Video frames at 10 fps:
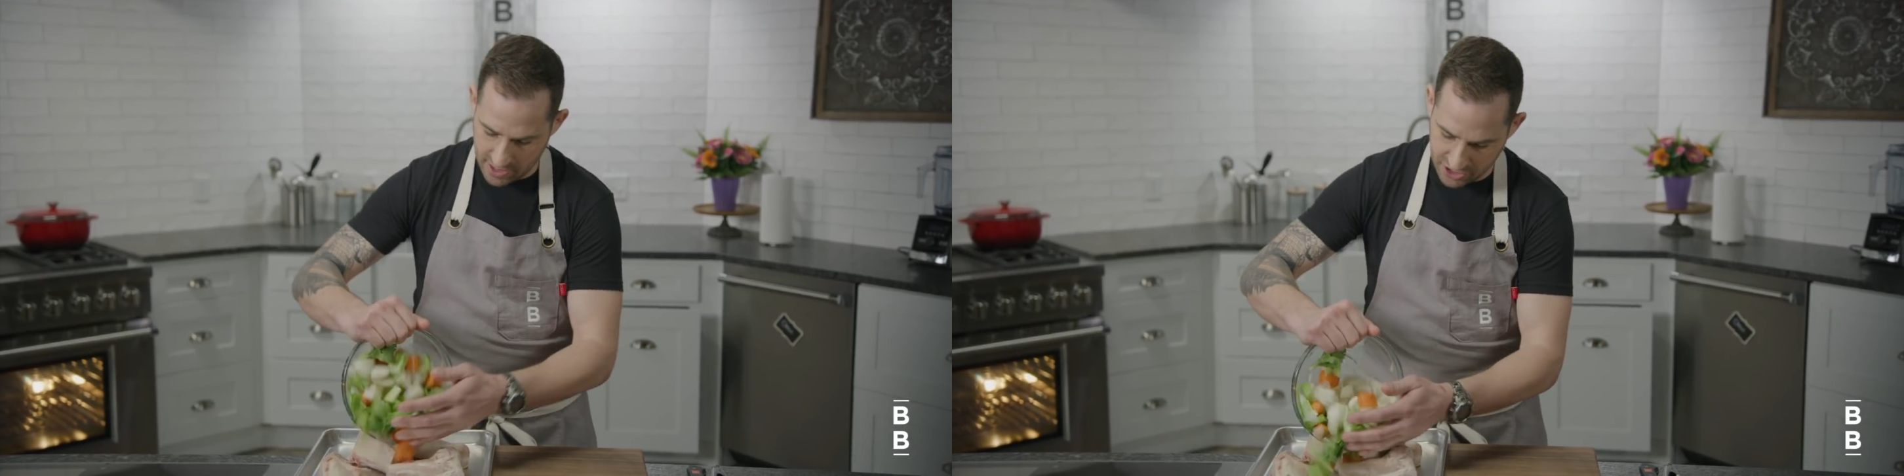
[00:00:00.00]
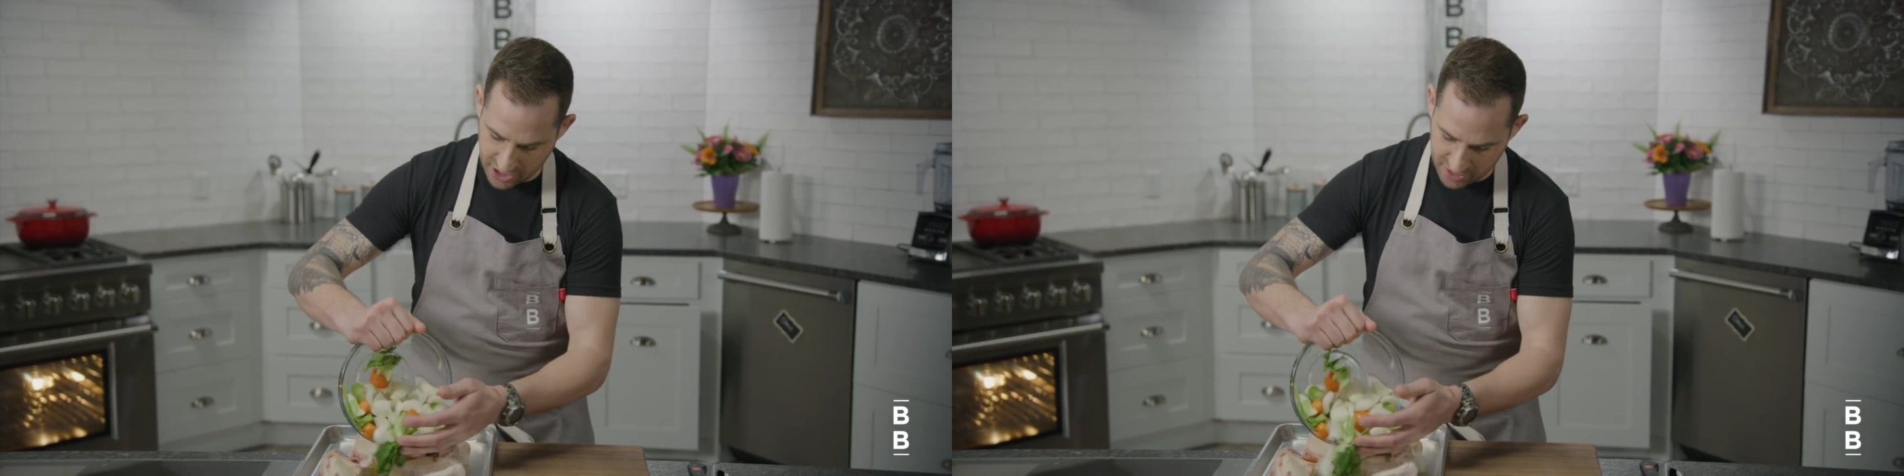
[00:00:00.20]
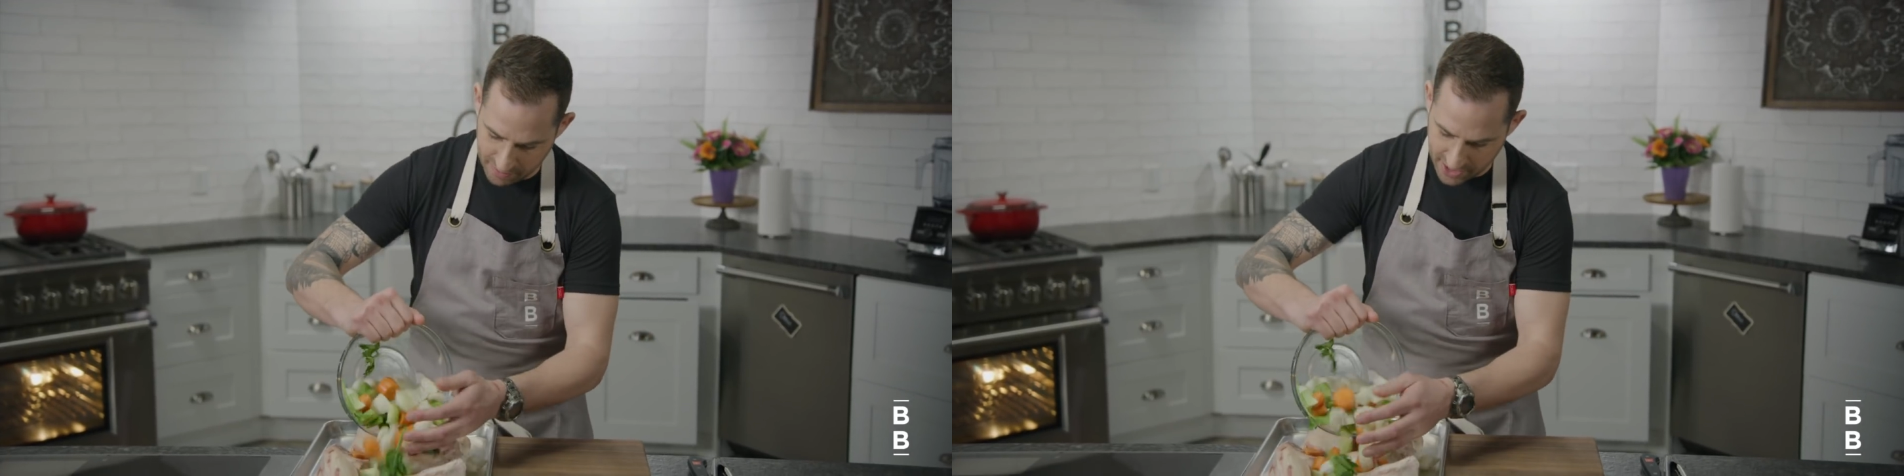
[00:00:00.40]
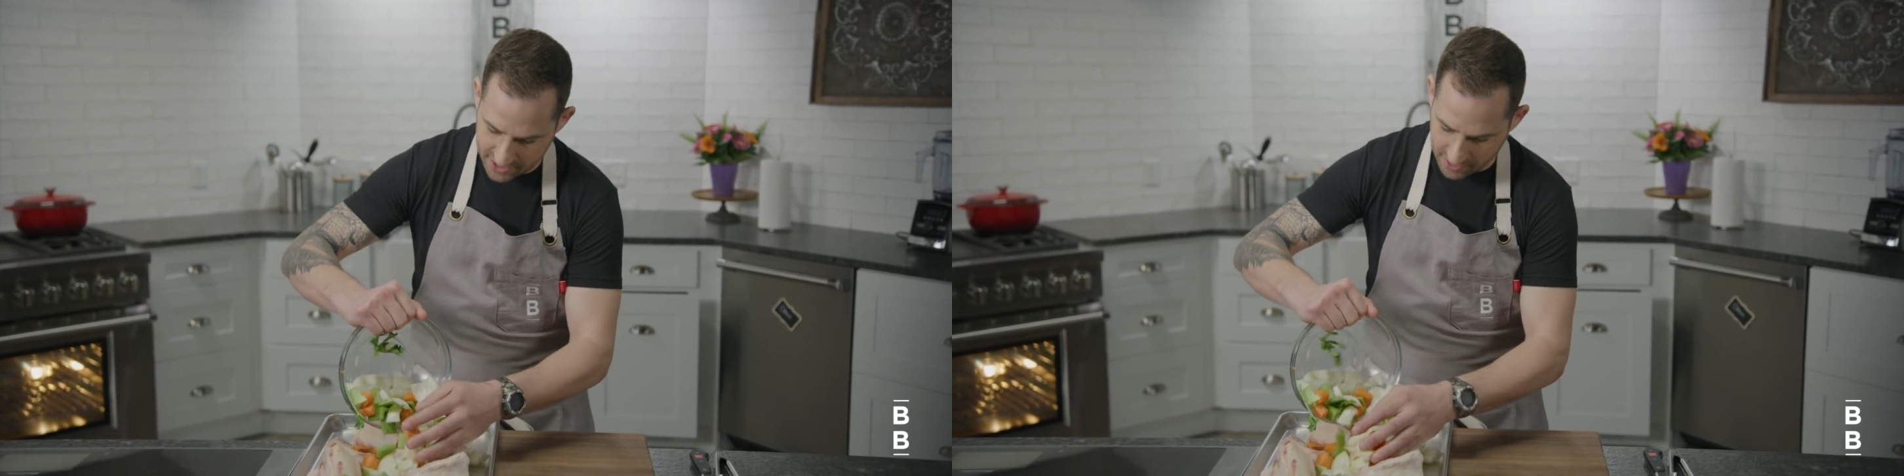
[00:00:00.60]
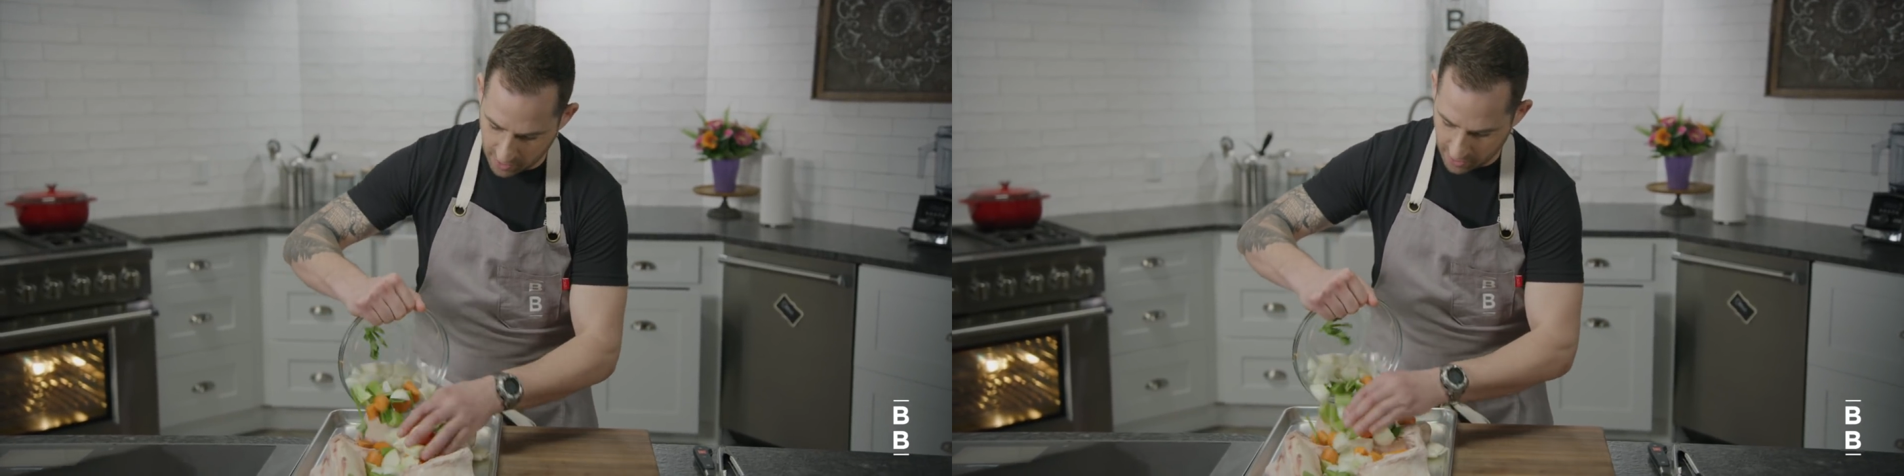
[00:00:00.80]
is just
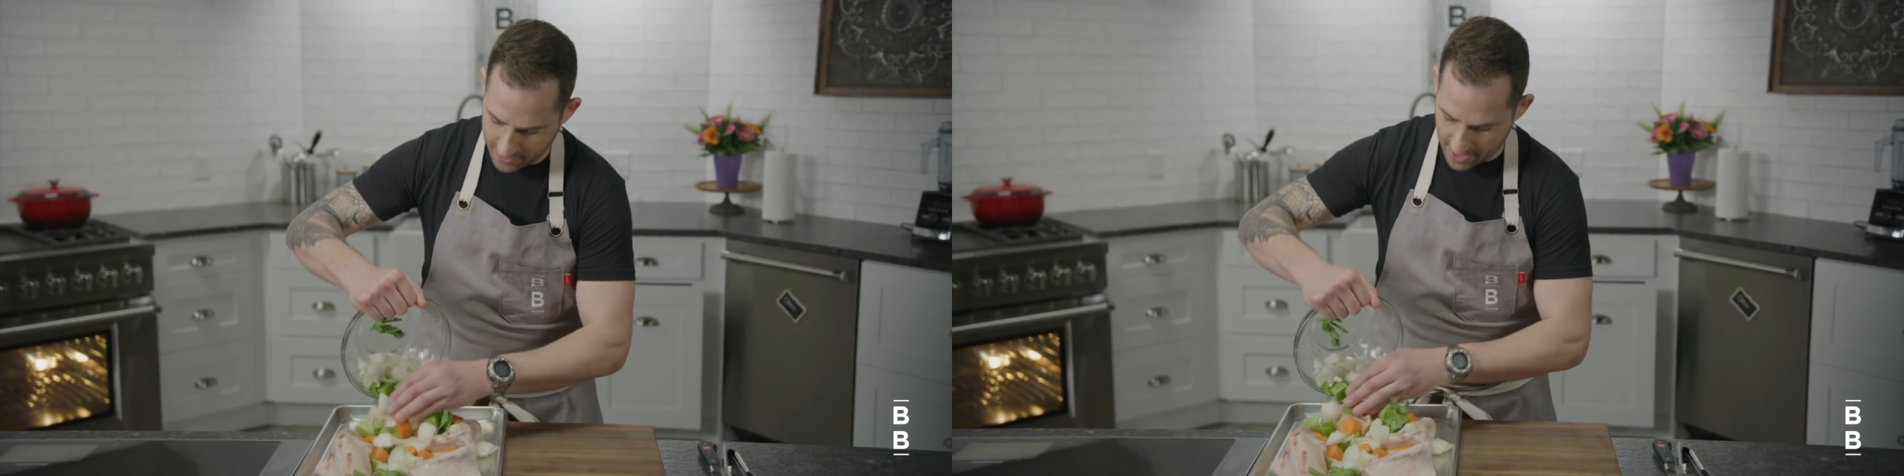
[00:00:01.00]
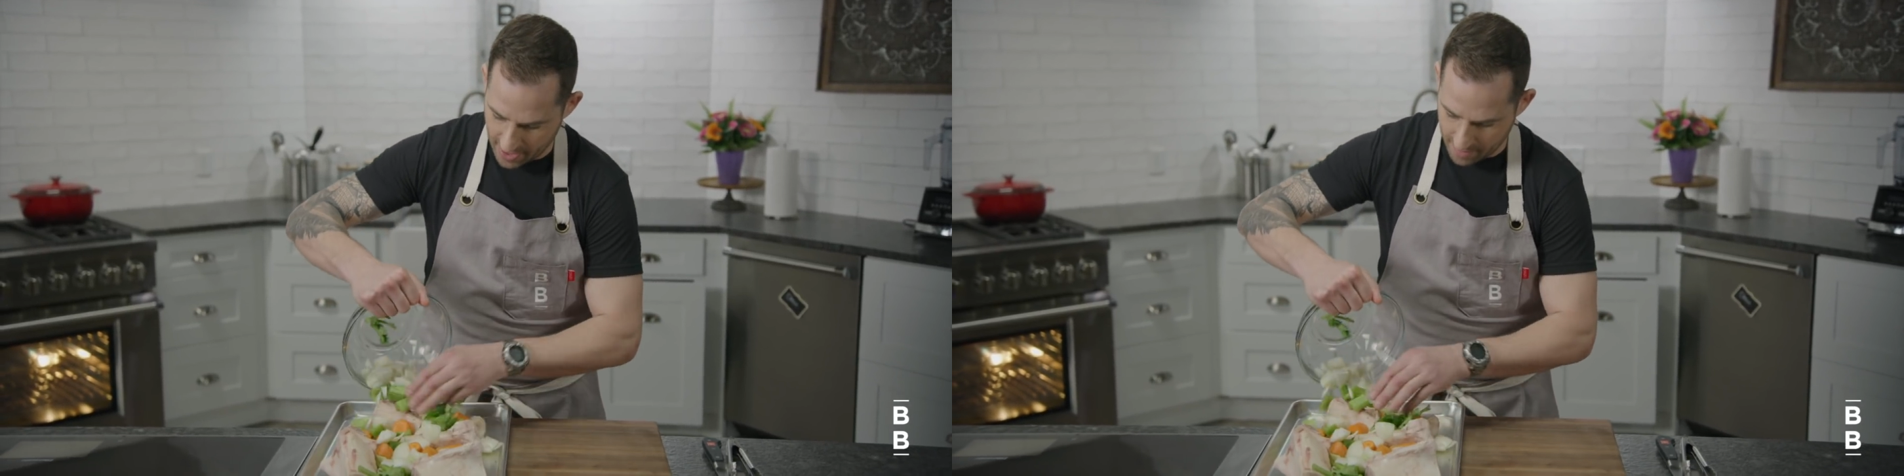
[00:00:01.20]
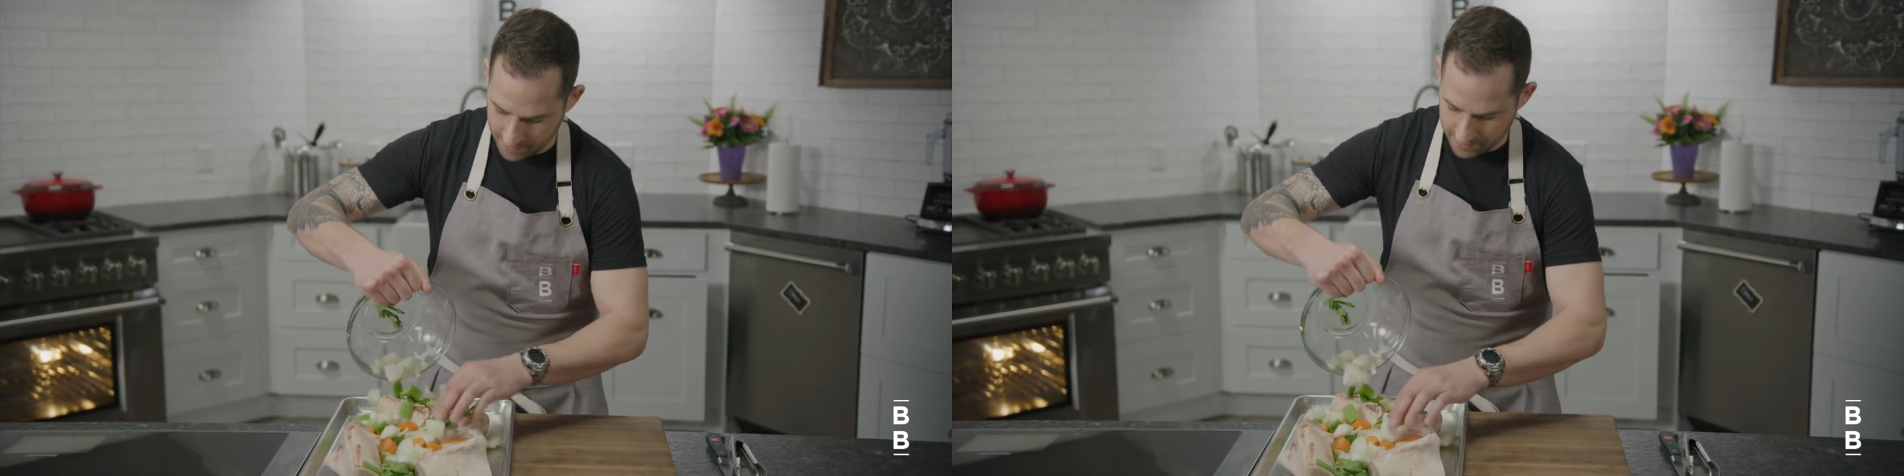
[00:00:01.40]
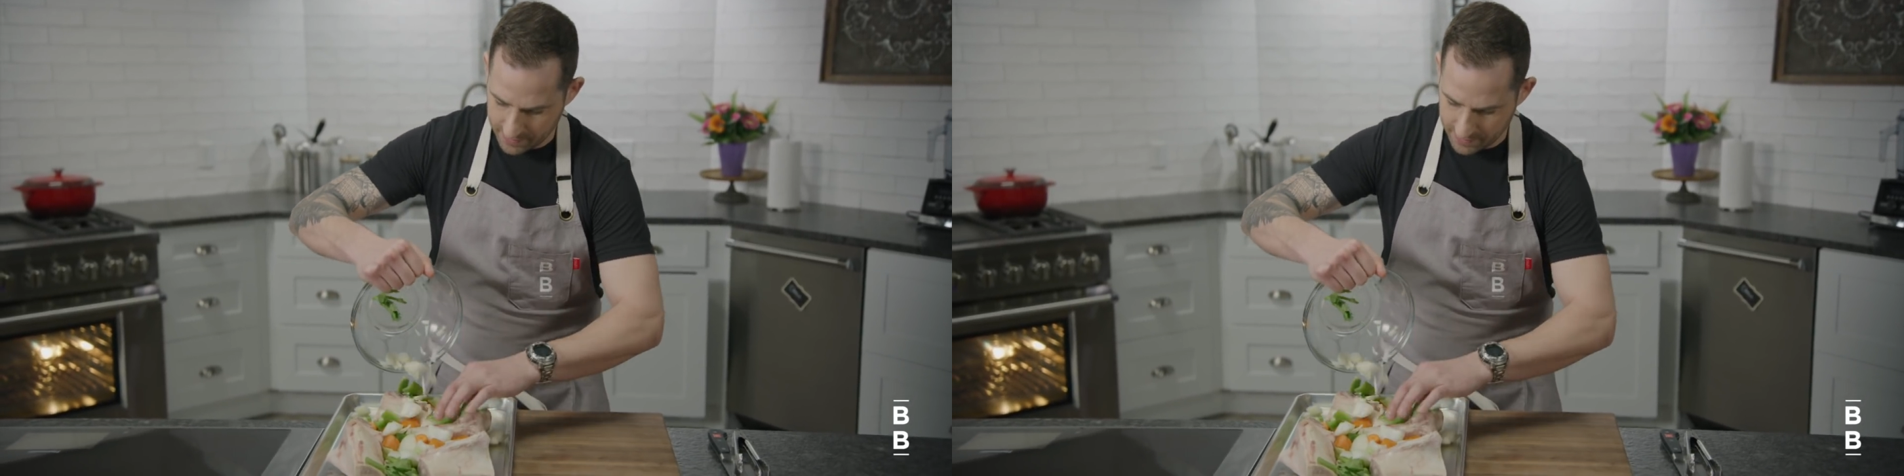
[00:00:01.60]
mix all that up,